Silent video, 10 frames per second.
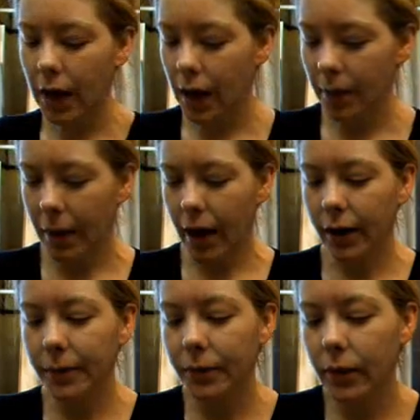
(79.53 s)
Okay, I'm
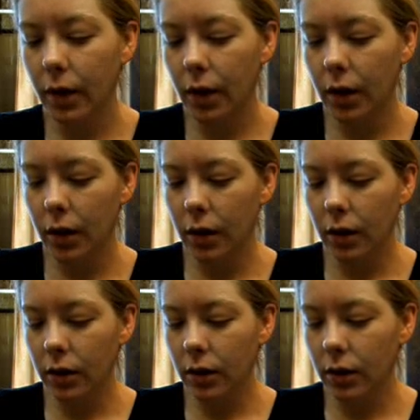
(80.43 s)
back.
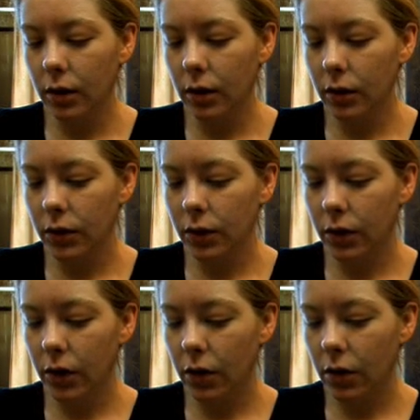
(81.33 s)

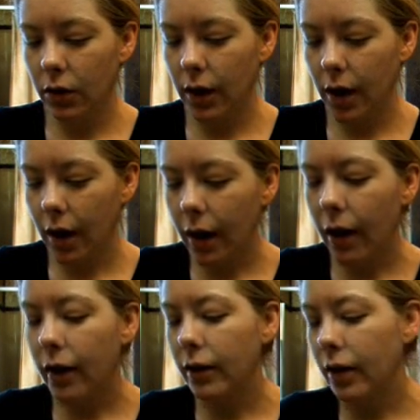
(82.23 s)
So,
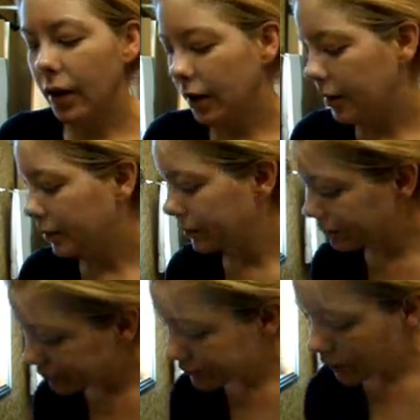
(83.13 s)
yeah, um,
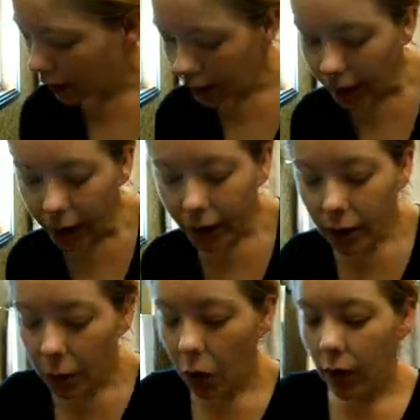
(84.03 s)
in
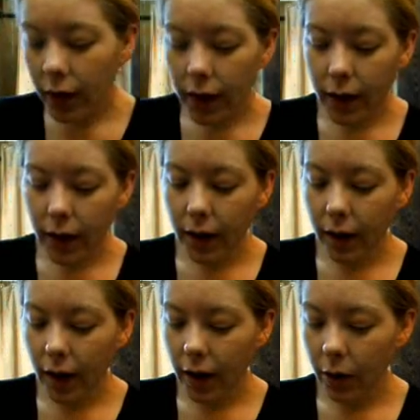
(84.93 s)
the morning,
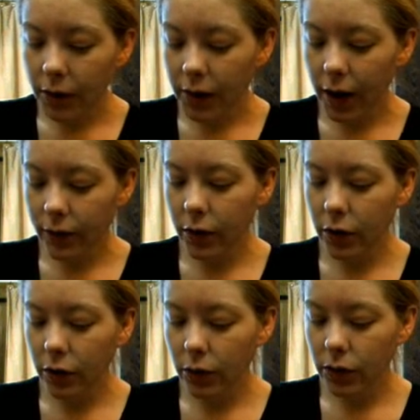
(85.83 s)
have the
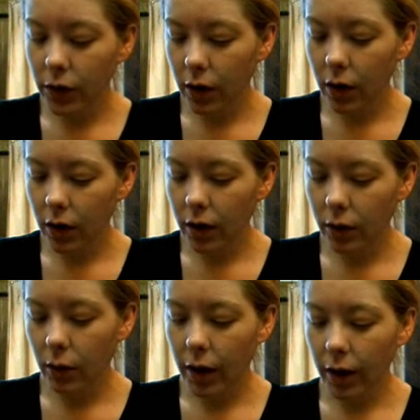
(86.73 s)
news on,
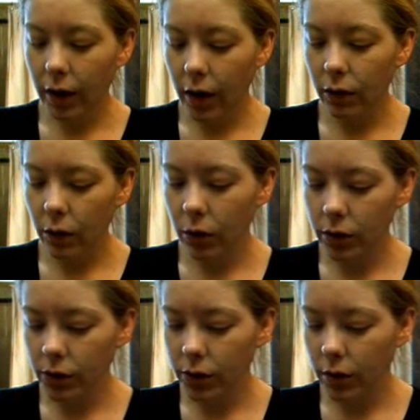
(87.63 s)
and right now, of
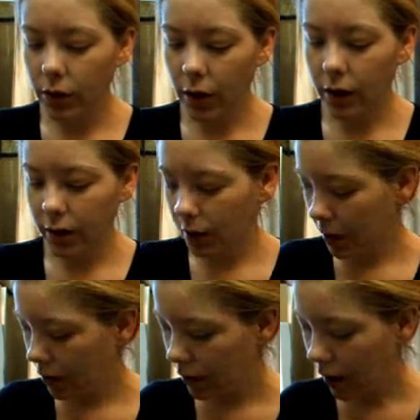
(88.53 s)
course, they're talking
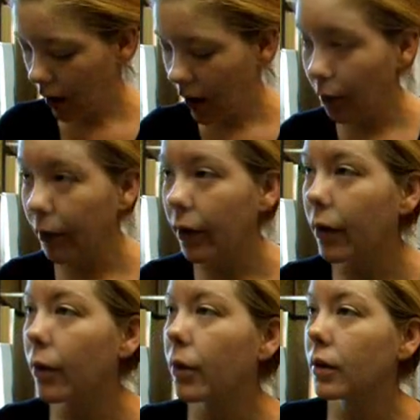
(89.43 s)
about
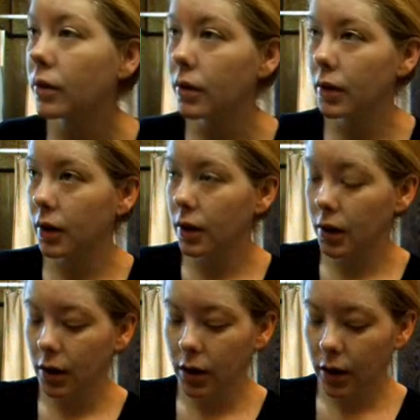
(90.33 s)
Cairo.
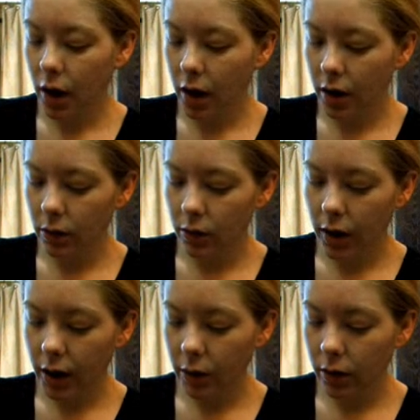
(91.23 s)
Cairo,
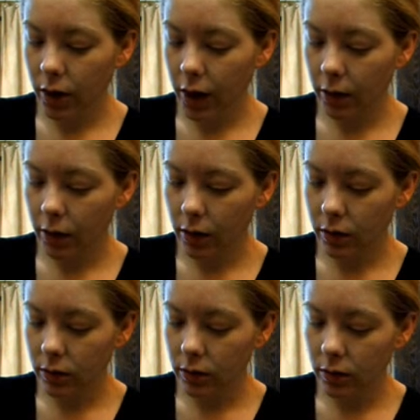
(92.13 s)
Cairo,
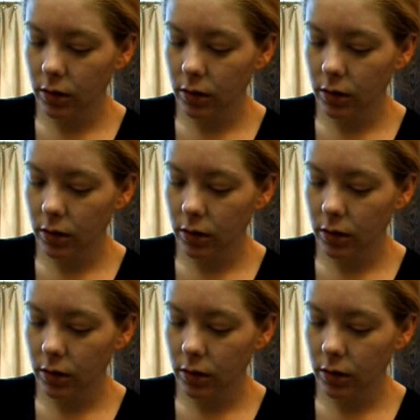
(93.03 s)
Cairo.